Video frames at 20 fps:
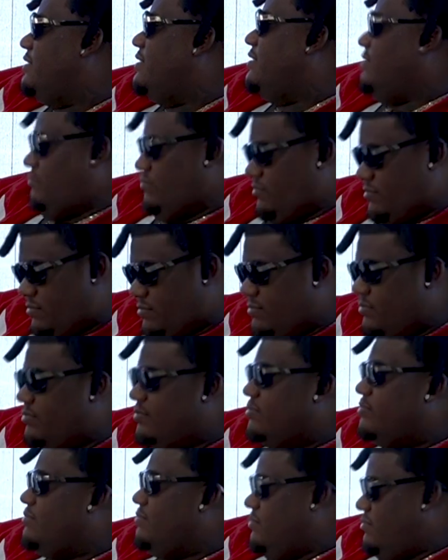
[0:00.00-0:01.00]
I lost
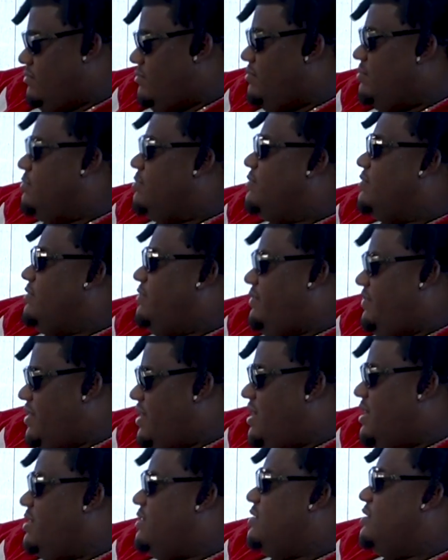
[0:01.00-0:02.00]
everything I lost. Come
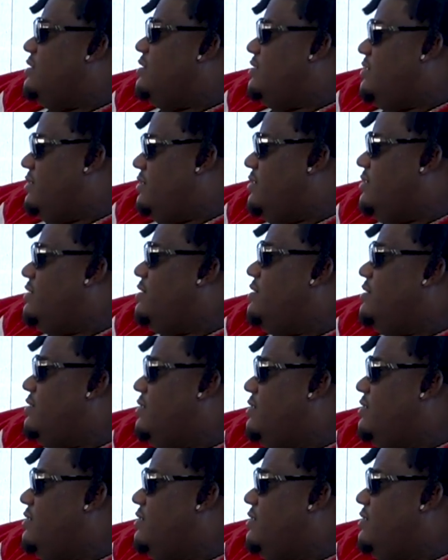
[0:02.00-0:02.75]
on that side.